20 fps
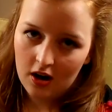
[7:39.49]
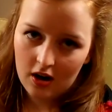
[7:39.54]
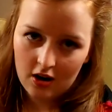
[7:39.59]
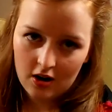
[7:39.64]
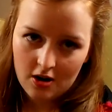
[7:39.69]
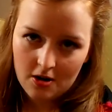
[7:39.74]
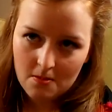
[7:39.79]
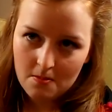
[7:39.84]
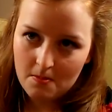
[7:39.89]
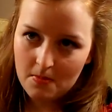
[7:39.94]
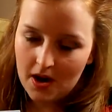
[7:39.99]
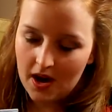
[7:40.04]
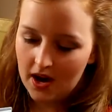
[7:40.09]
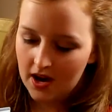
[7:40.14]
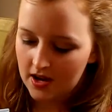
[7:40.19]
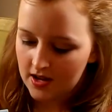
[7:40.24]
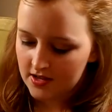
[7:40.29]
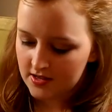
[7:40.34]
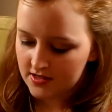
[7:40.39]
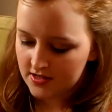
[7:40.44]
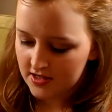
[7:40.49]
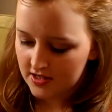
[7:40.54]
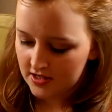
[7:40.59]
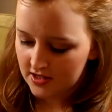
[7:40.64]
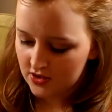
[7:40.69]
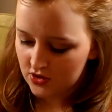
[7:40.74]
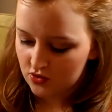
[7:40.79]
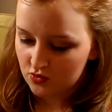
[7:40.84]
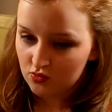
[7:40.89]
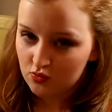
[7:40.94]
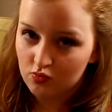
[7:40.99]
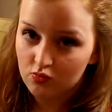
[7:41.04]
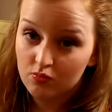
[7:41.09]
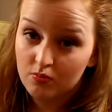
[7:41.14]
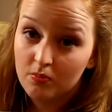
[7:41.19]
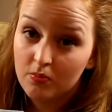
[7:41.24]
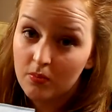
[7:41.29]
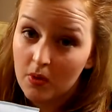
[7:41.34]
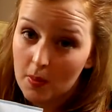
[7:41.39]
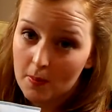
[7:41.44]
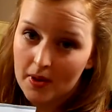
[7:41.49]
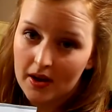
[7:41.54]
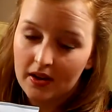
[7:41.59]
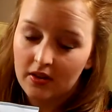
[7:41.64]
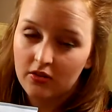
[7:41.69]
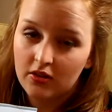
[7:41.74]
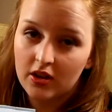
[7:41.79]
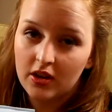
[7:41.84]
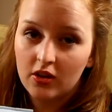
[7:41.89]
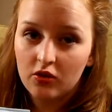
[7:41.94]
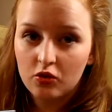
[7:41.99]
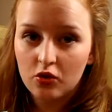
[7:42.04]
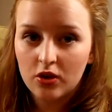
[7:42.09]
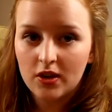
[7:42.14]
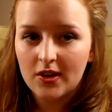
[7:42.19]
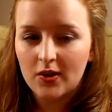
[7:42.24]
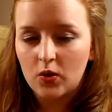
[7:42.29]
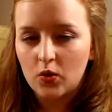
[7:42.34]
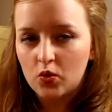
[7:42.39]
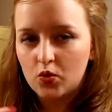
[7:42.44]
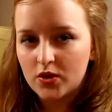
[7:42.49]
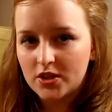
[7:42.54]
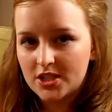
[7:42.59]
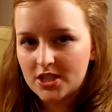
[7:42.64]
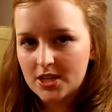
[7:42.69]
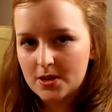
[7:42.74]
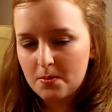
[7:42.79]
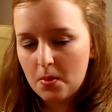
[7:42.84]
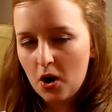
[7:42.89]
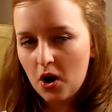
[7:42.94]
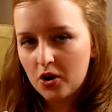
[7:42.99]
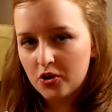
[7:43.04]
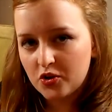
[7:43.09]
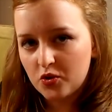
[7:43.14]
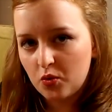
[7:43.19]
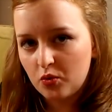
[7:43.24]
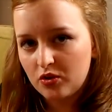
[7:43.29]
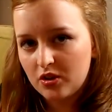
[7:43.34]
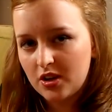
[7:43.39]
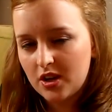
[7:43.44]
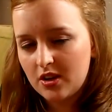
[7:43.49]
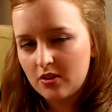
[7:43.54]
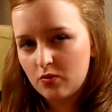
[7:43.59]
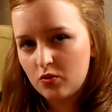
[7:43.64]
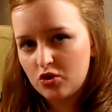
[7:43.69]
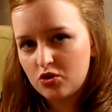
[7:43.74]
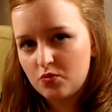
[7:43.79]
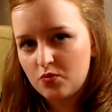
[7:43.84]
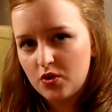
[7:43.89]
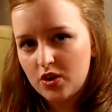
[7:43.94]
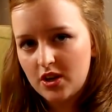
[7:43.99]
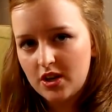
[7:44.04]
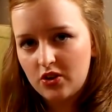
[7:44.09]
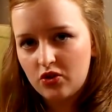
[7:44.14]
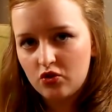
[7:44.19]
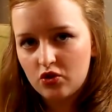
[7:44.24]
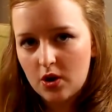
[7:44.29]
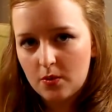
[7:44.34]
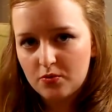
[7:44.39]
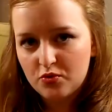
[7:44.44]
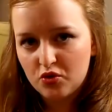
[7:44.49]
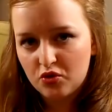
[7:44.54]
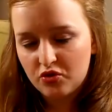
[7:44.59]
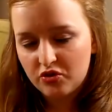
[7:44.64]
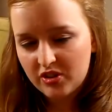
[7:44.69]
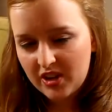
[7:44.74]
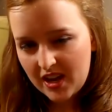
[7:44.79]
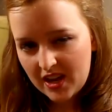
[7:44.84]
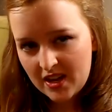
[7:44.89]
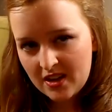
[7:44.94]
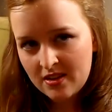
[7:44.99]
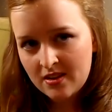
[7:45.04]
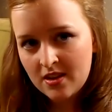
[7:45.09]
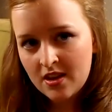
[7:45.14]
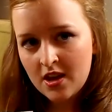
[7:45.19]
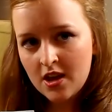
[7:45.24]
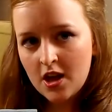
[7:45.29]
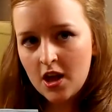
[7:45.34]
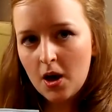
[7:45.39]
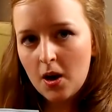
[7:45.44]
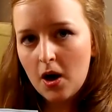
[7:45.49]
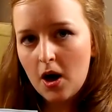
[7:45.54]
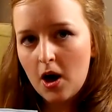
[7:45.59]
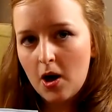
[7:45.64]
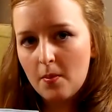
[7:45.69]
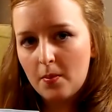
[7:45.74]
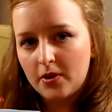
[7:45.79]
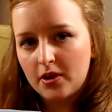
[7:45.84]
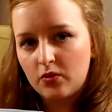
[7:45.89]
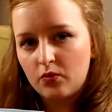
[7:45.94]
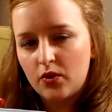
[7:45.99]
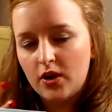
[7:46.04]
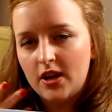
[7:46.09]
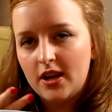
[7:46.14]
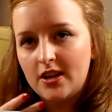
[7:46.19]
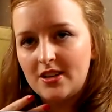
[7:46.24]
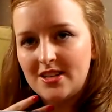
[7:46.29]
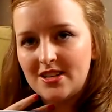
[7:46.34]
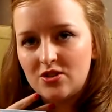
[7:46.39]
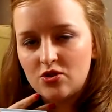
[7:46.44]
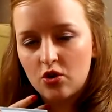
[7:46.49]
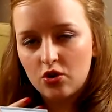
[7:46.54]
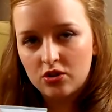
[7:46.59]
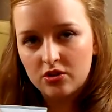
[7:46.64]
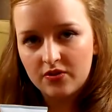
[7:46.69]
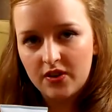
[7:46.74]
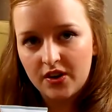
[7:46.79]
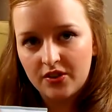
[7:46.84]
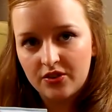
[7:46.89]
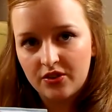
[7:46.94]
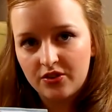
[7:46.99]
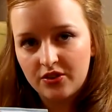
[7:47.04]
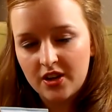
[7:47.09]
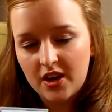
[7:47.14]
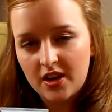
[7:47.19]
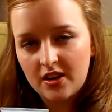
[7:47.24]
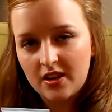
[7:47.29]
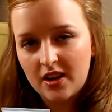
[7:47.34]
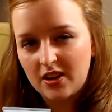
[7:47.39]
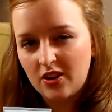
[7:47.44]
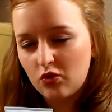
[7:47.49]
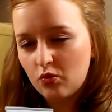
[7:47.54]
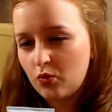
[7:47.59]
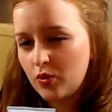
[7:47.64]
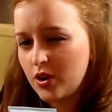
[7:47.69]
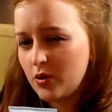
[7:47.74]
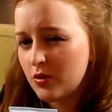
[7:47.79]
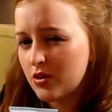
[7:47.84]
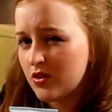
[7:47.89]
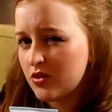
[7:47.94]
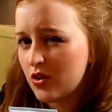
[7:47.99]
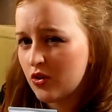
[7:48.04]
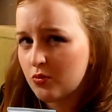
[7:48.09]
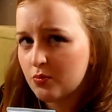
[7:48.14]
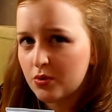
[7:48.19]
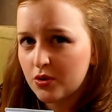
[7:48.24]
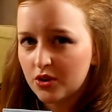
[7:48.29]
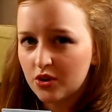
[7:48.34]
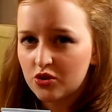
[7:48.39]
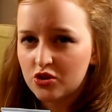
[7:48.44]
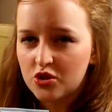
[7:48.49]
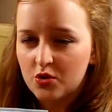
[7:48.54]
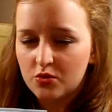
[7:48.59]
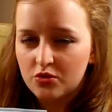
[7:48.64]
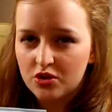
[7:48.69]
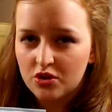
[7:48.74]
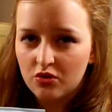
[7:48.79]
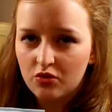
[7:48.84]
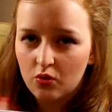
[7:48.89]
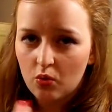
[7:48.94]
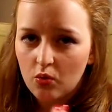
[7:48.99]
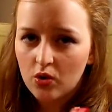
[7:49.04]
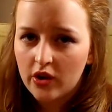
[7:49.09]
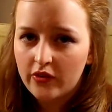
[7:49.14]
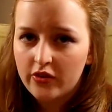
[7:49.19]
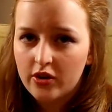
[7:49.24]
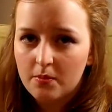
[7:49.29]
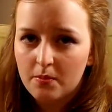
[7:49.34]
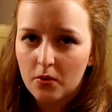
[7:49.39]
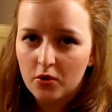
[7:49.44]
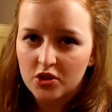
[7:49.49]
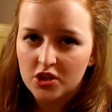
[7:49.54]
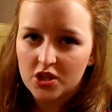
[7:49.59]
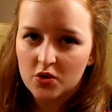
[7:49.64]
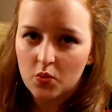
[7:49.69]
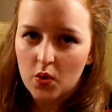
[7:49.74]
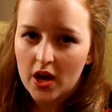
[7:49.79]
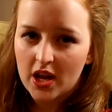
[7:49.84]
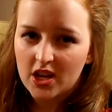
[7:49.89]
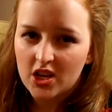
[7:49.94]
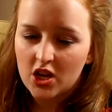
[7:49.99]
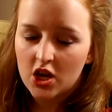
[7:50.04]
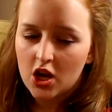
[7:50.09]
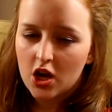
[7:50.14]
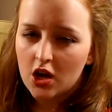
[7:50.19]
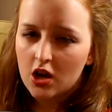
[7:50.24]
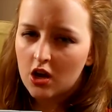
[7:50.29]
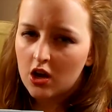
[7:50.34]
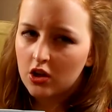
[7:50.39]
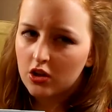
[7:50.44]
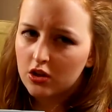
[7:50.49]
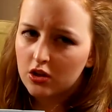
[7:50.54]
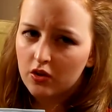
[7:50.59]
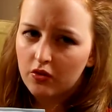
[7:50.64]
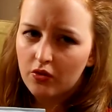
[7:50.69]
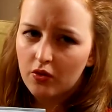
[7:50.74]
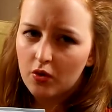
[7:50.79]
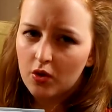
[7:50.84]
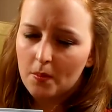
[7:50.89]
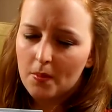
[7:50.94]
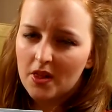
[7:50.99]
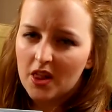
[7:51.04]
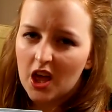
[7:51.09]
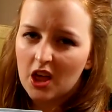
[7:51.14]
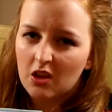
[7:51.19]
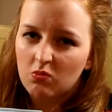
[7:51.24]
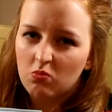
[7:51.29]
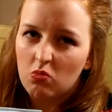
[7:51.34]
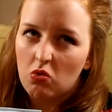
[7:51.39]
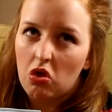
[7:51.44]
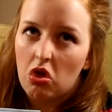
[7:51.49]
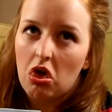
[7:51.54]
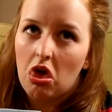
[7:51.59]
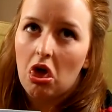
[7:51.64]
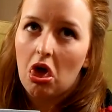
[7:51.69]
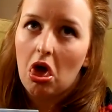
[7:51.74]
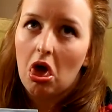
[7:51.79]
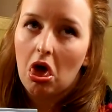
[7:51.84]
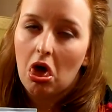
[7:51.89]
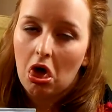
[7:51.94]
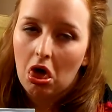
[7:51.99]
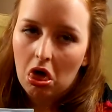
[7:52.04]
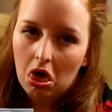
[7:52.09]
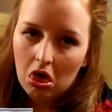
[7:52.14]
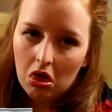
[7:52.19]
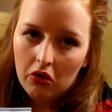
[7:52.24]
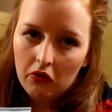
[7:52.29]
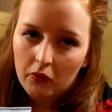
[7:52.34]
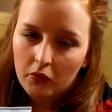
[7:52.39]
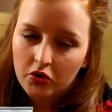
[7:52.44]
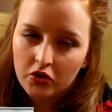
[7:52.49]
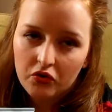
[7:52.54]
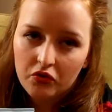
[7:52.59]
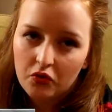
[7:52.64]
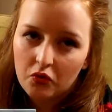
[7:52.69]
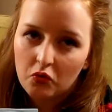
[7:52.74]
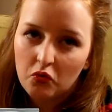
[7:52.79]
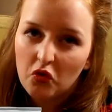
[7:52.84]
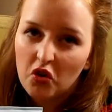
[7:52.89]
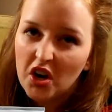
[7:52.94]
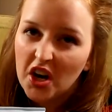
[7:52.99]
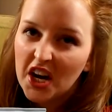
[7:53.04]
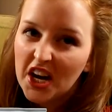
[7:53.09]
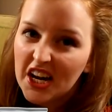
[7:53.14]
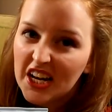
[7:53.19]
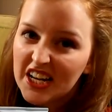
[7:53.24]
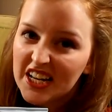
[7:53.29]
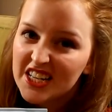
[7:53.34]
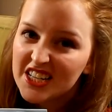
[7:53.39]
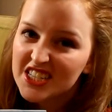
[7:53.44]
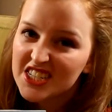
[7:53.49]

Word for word: And it's amazing. It's got little gritty particles in it which really scrubs your skin, but it really detoxifies the skin, and it's really one of those products you want to use all over your body when you feel a little bit like, ugh, when you feel really